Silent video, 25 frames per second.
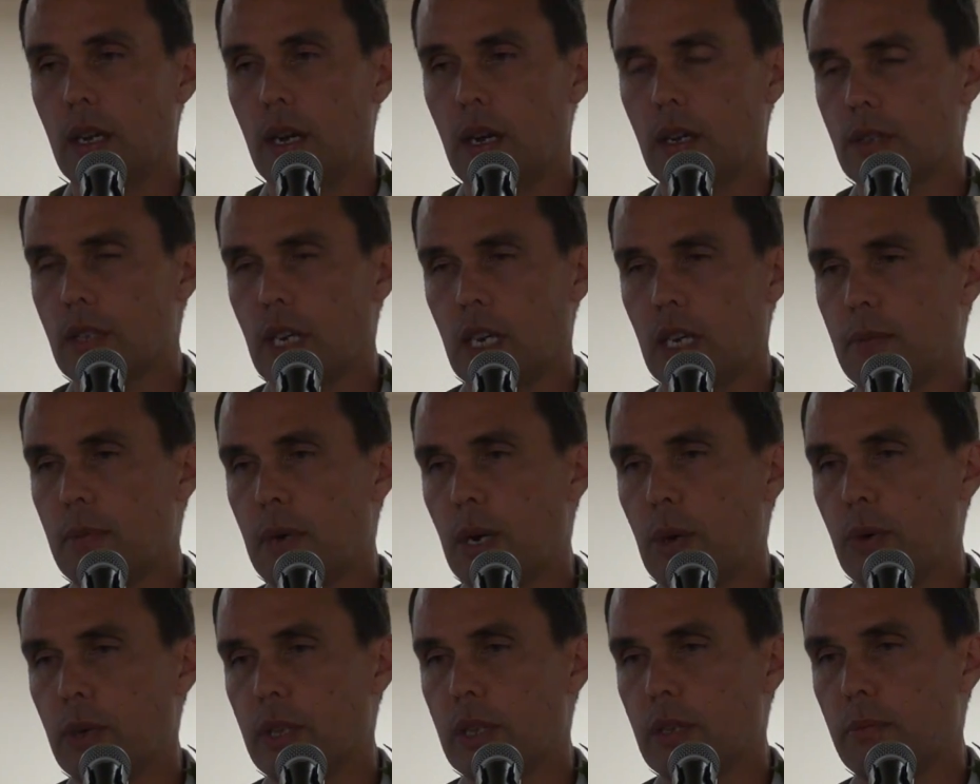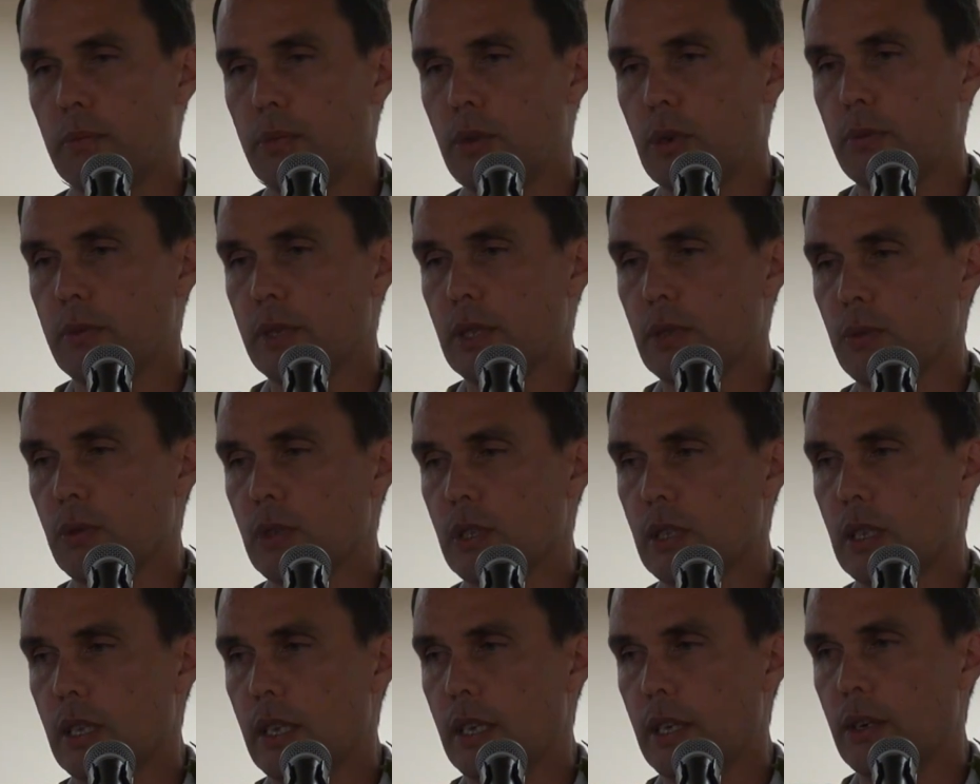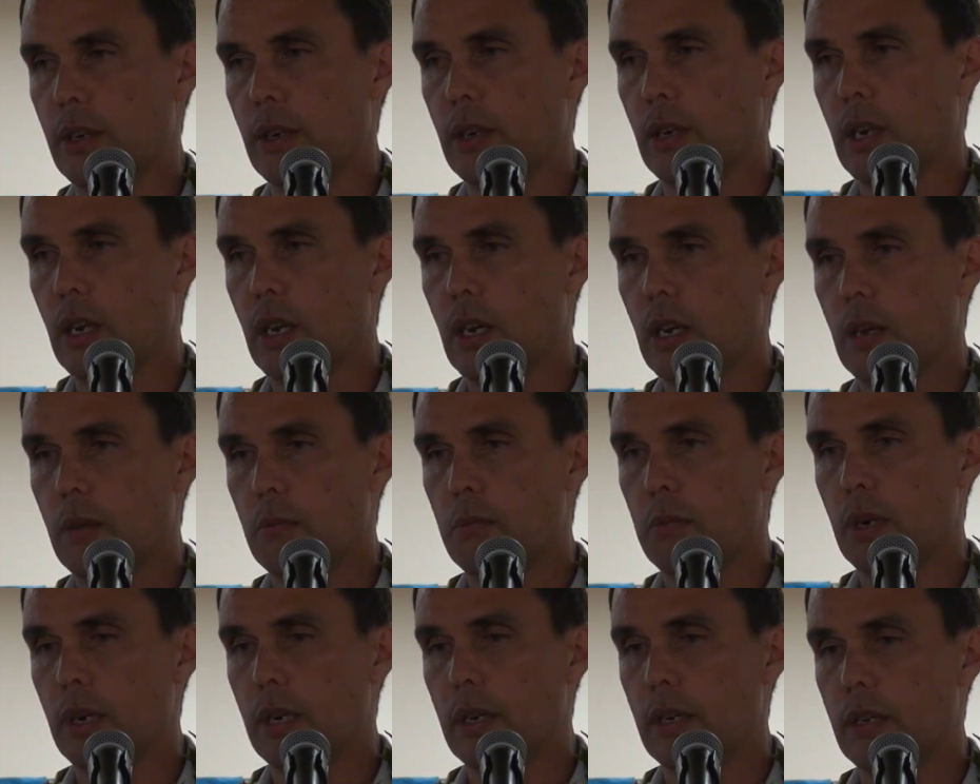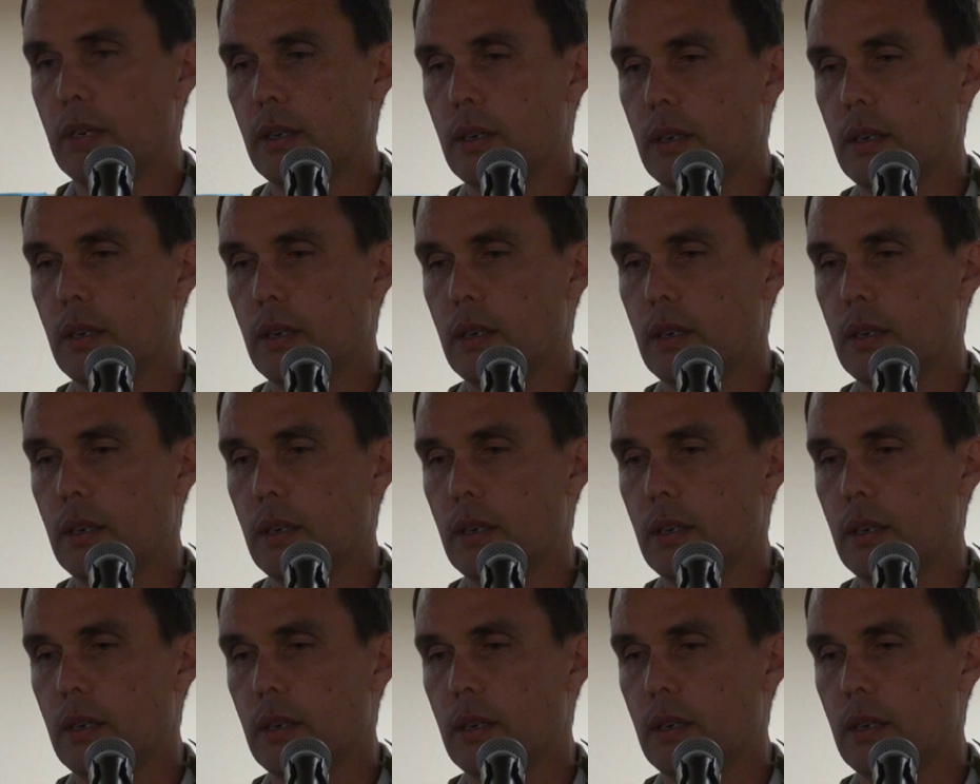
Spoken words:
I'll talk about what the purpose was later. But